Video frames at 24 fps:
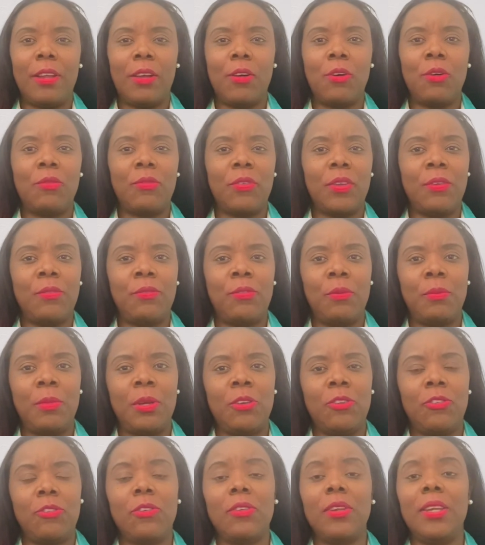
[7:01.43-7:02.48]
of
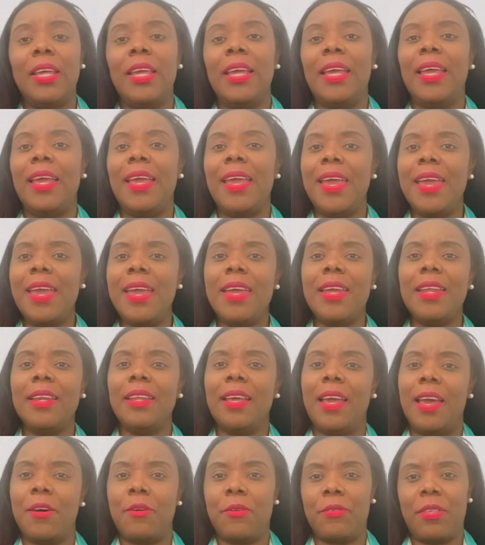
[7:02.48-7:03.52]
information in
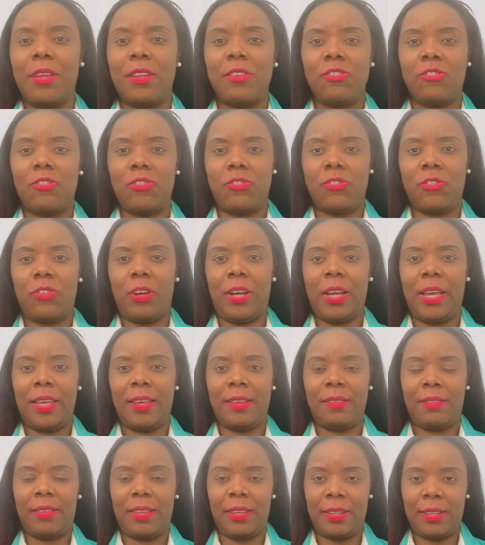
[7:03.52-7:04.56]
health and social care
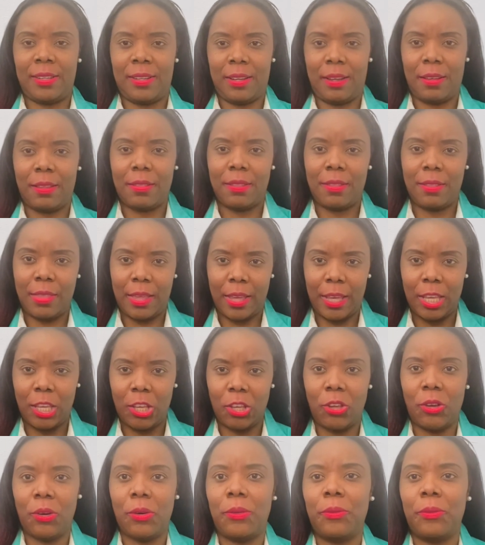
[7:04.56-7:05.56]
sector. Thank you.